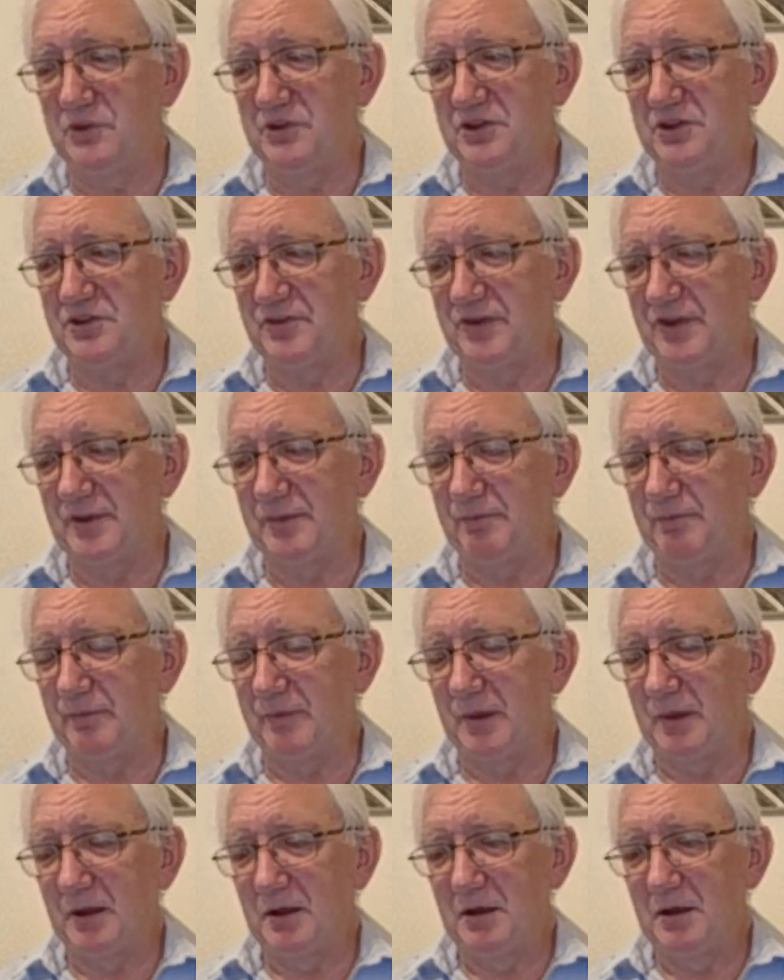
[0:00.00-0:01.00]
which is that
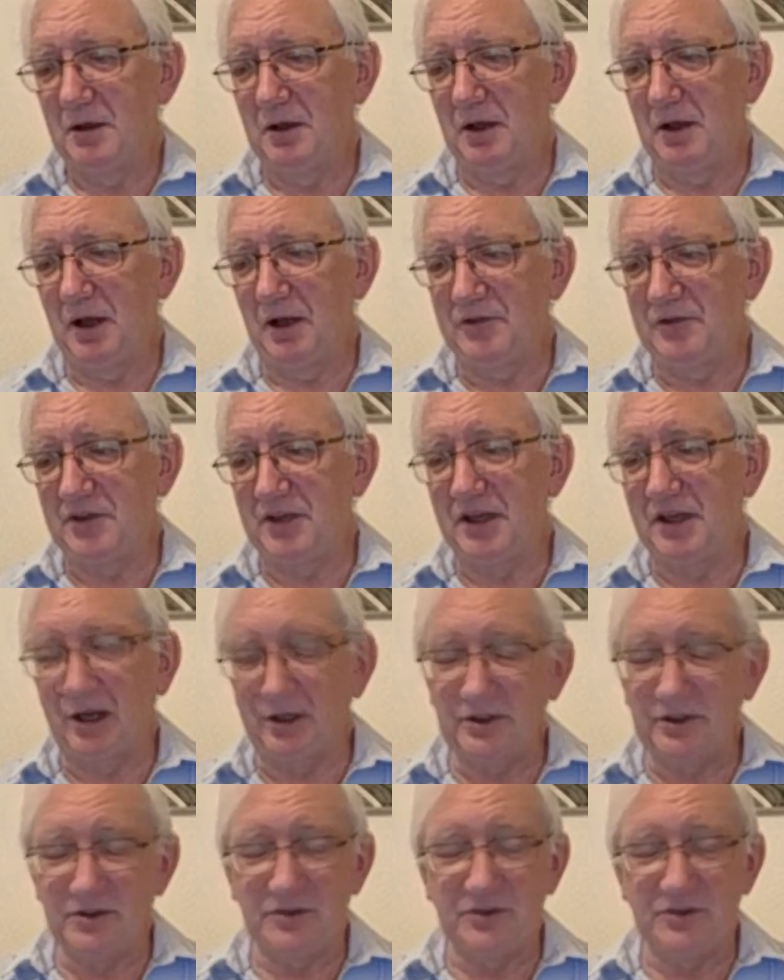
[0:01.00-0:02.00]
under
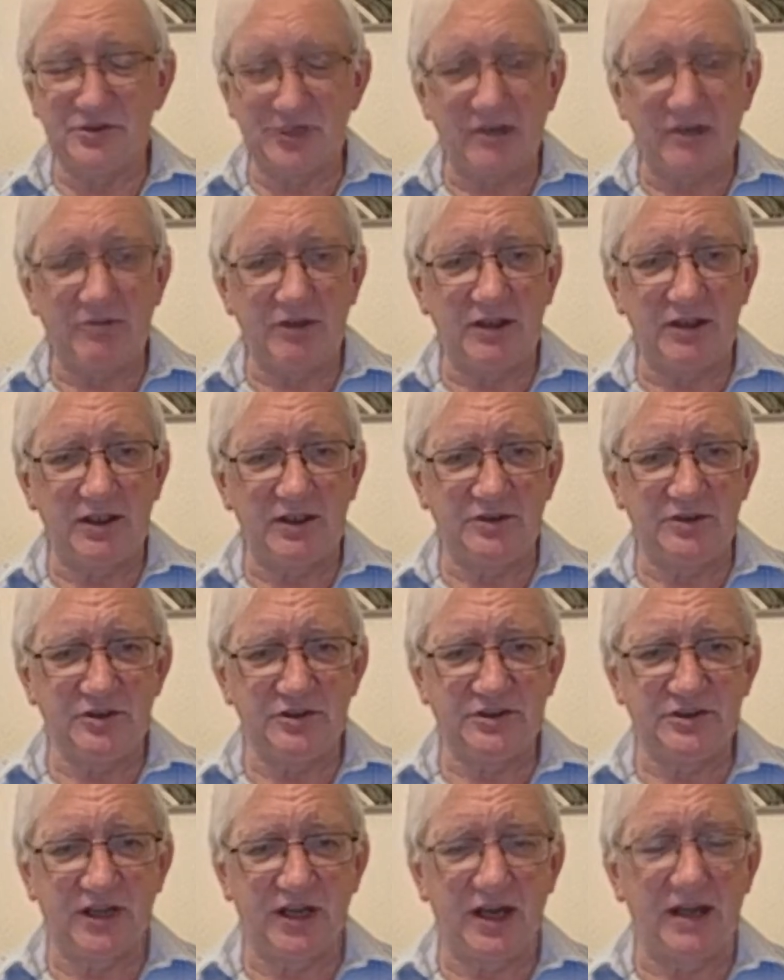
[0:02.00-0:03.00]
current
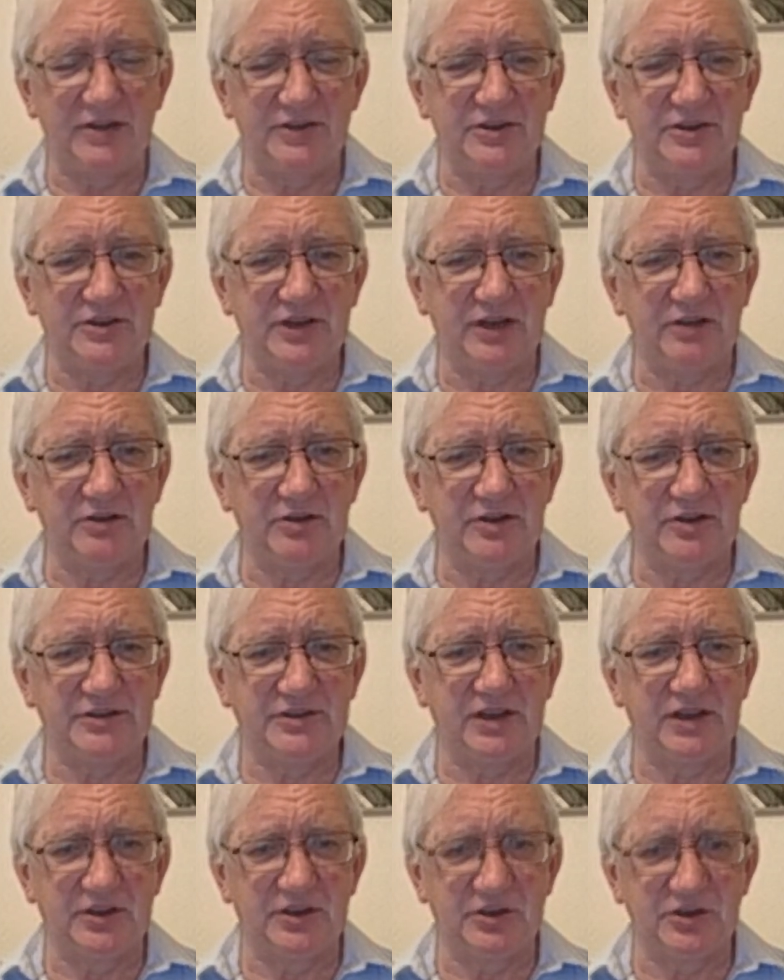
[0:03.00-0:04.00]

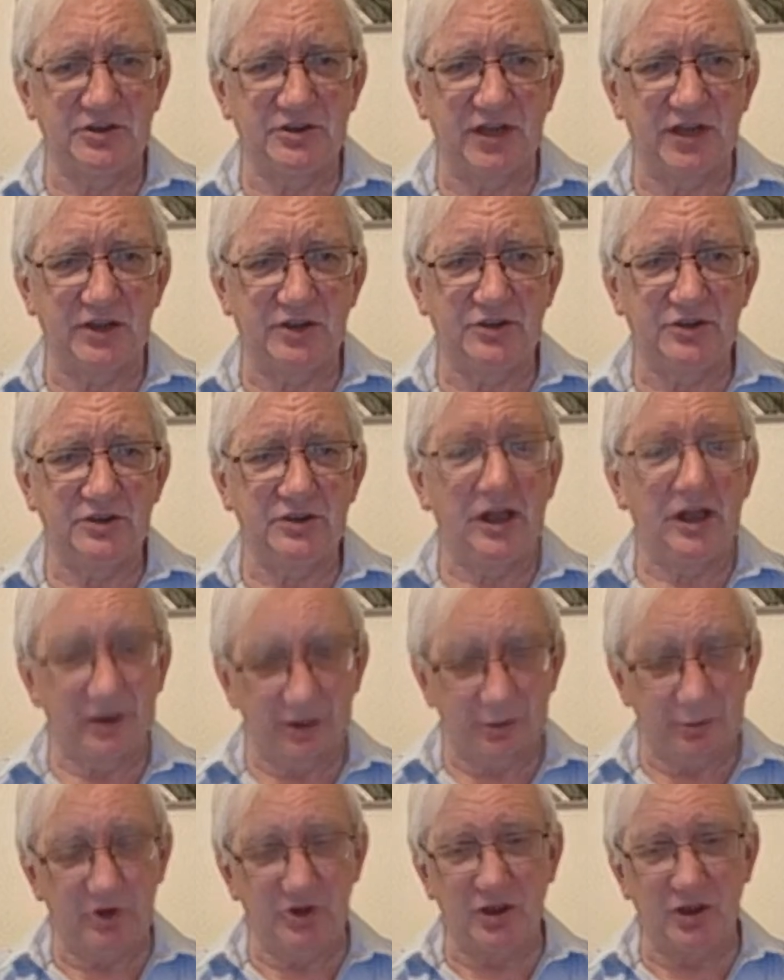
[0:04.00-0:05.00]
anti-terrorist legislation,
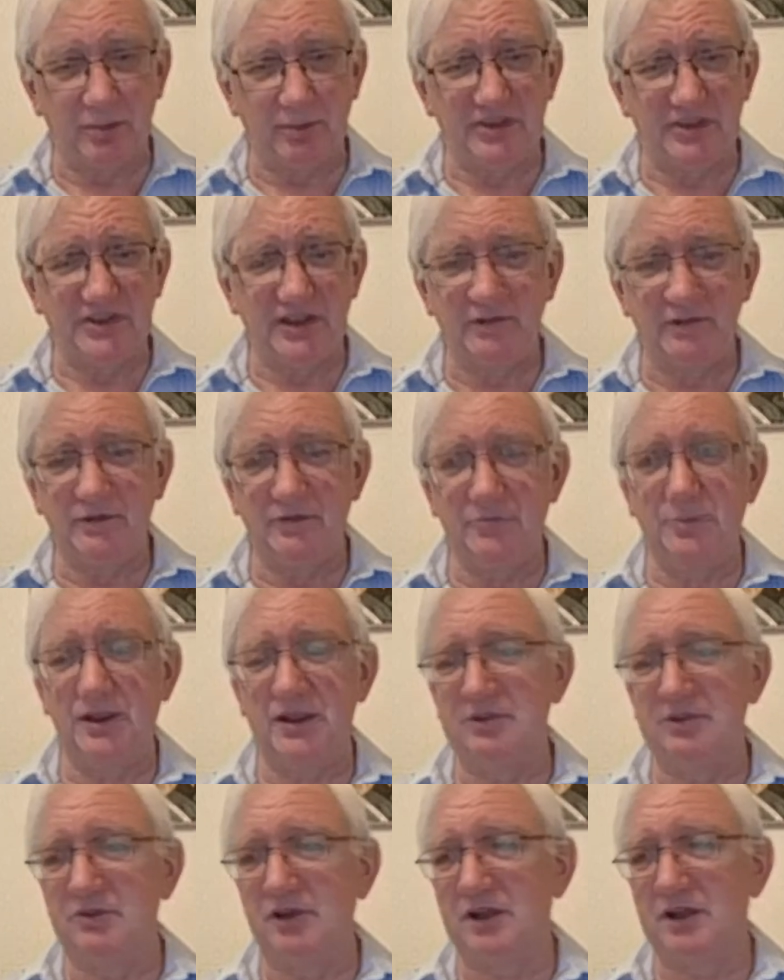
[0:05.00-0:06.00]
under which I myself
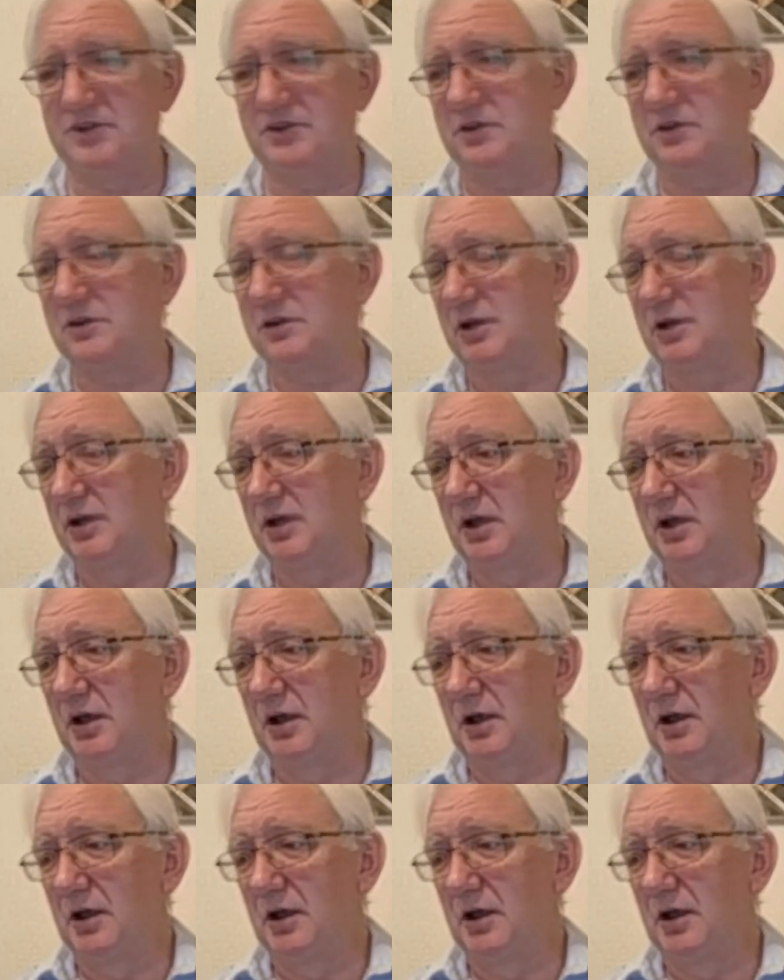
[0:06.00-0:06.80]
have been arrested,